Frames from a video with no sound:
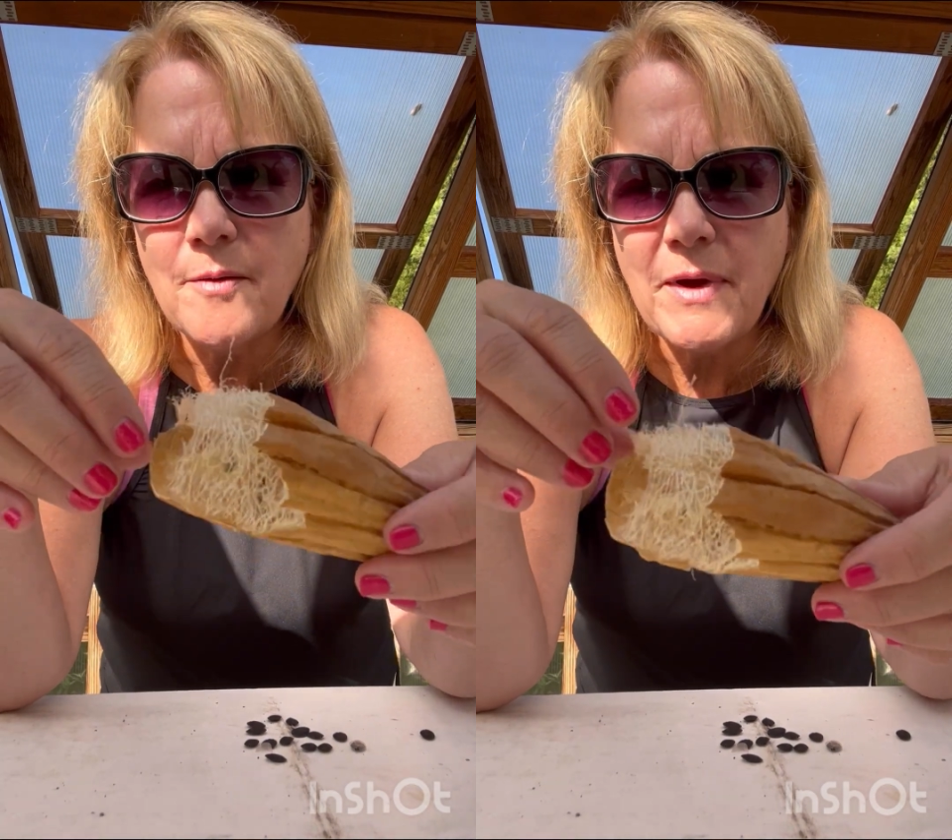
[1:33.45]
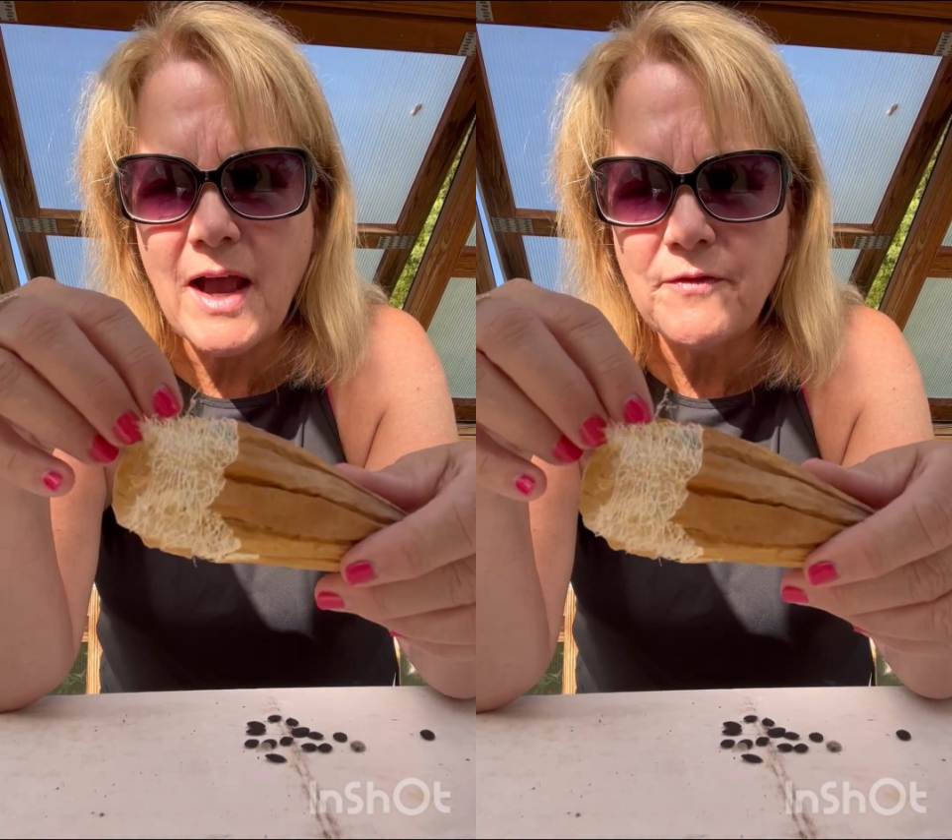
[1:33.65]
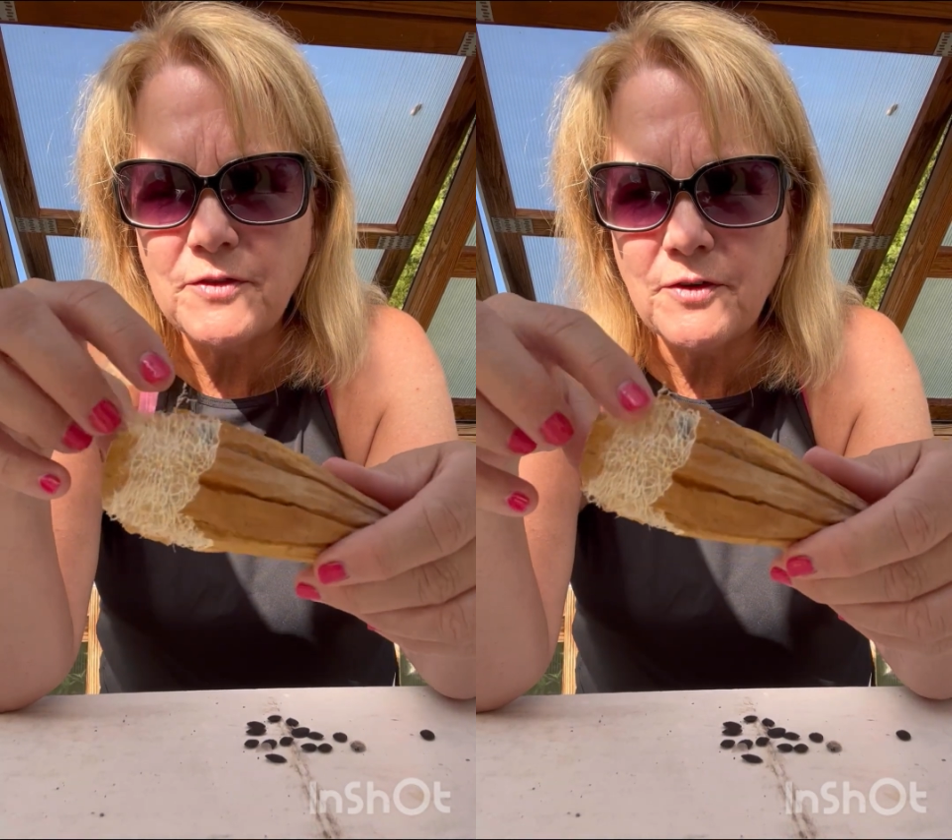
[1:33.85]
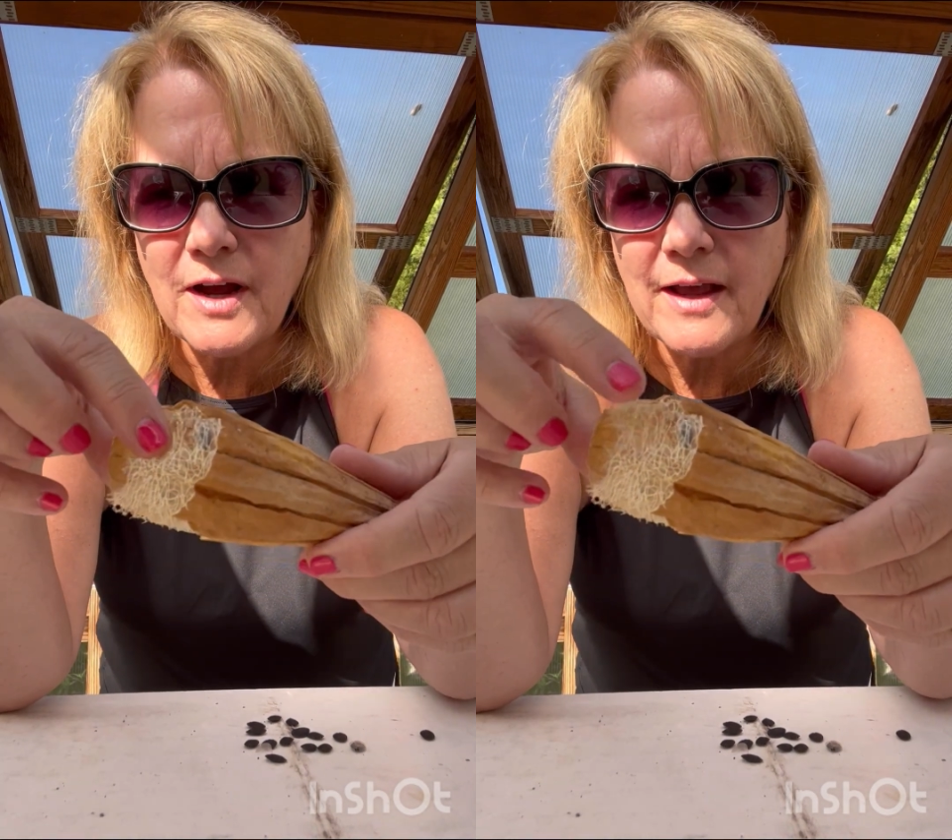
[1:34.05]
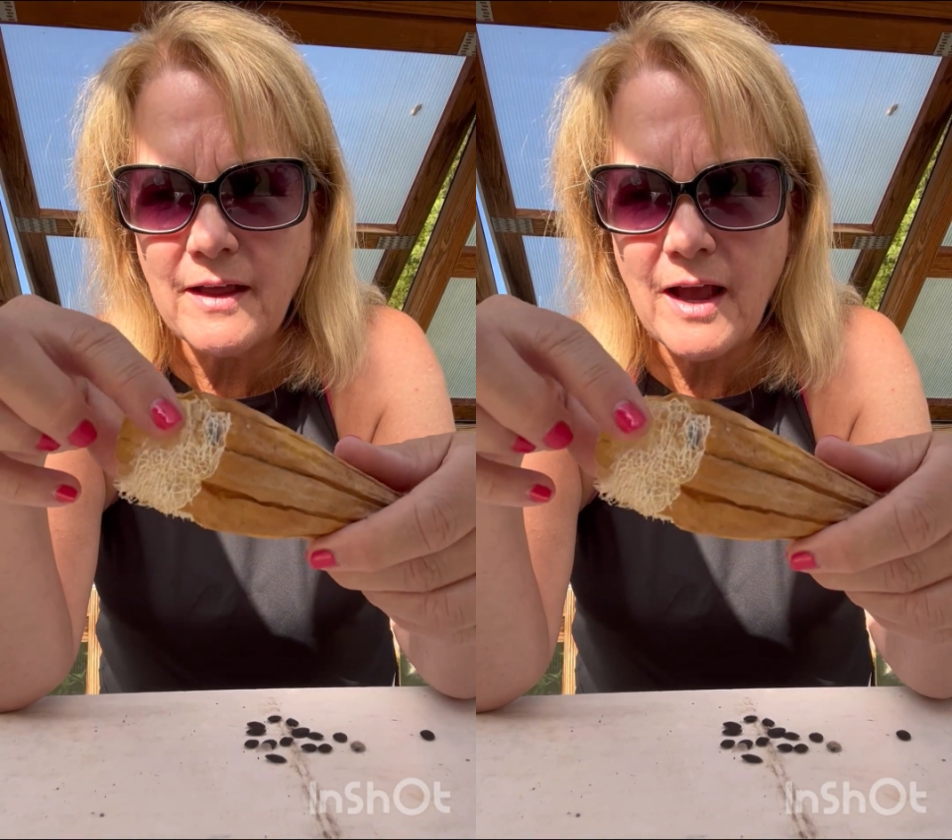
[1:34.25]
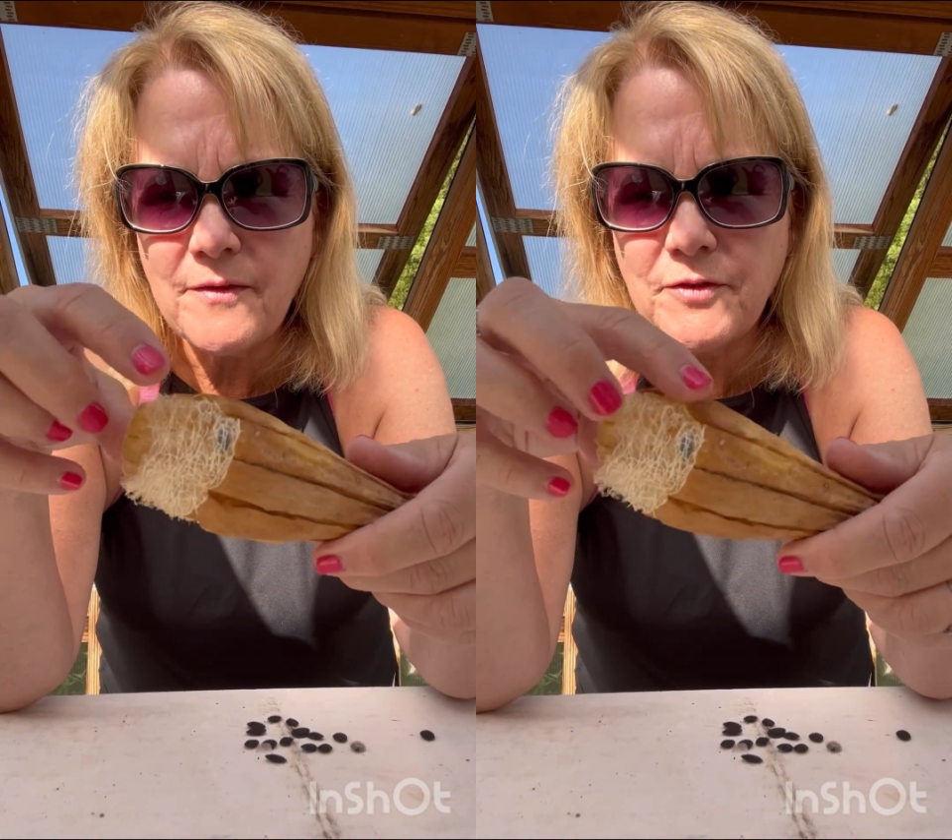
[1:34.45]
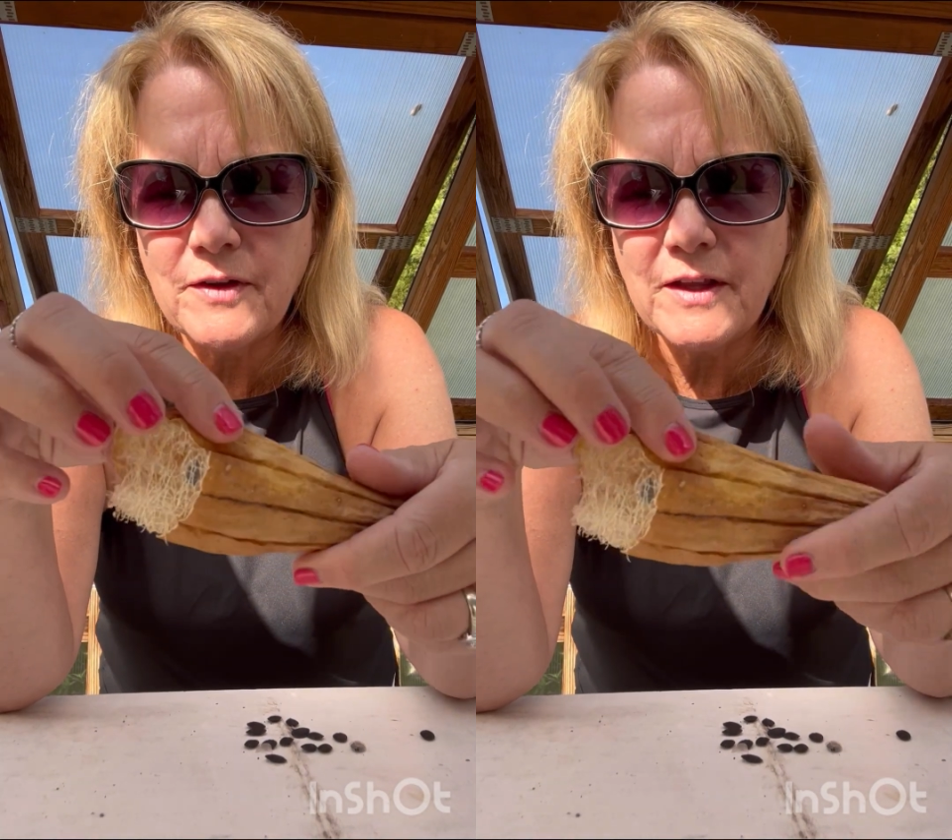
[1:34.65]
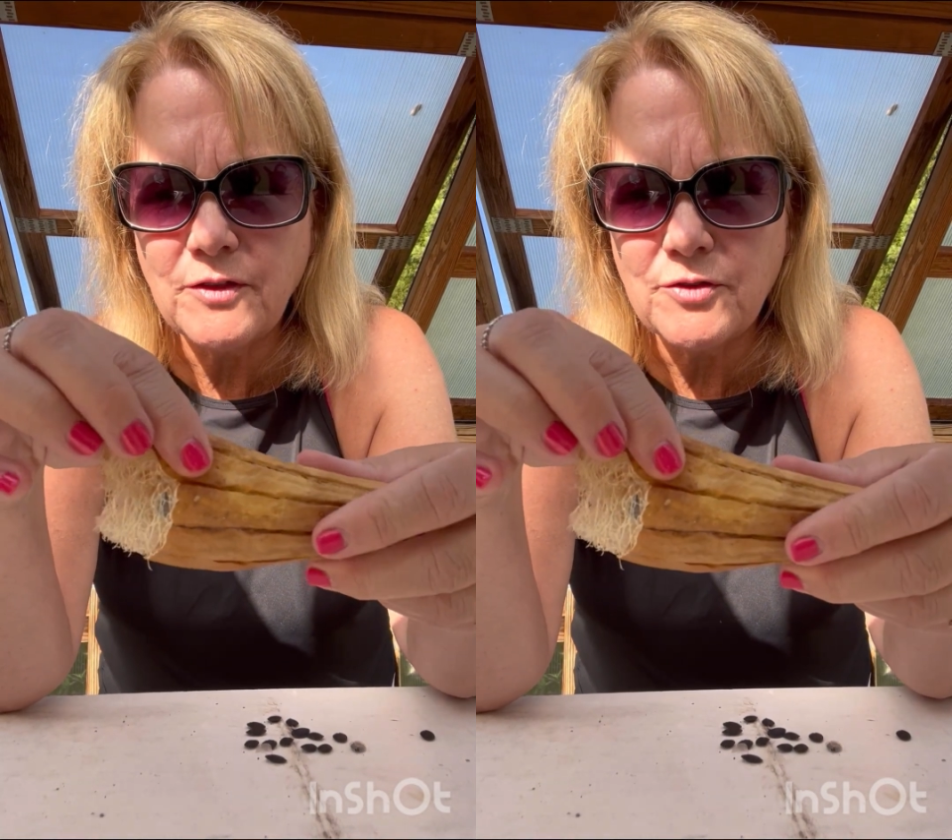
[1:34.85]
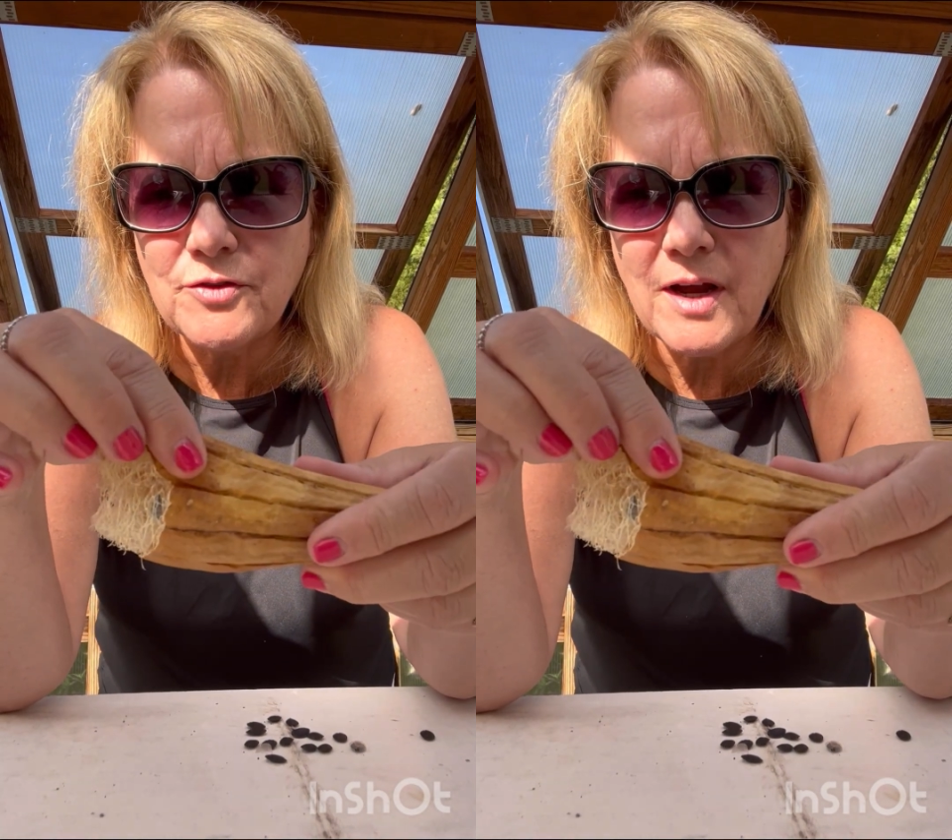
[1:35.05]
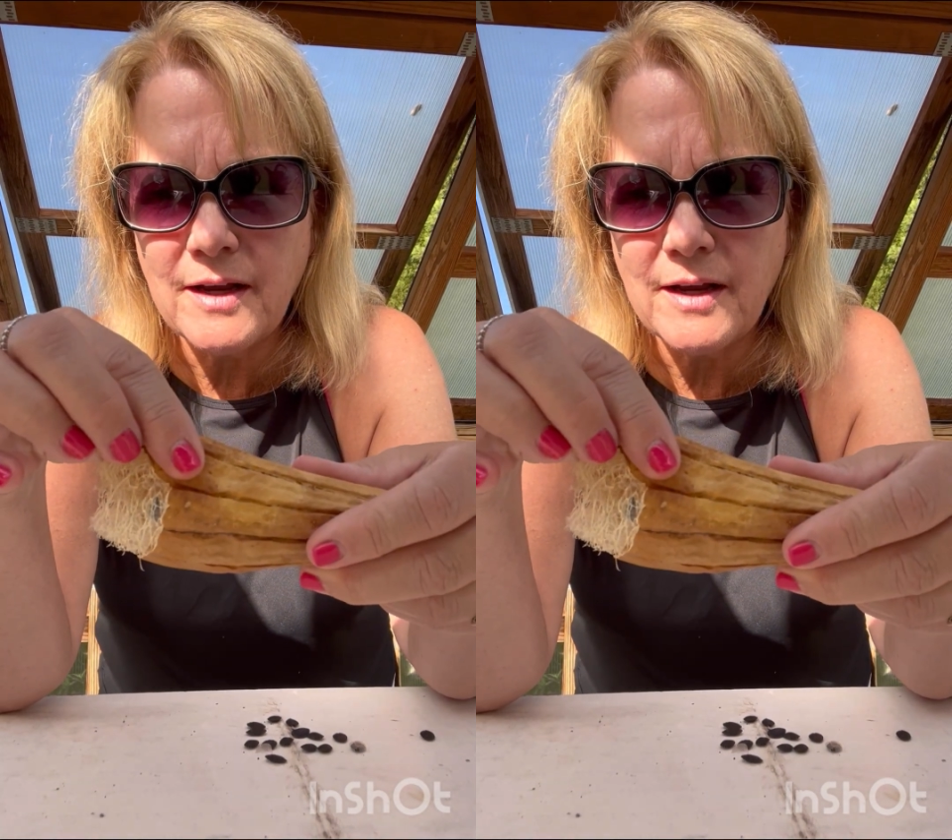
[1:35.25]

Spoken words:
after I think they're dry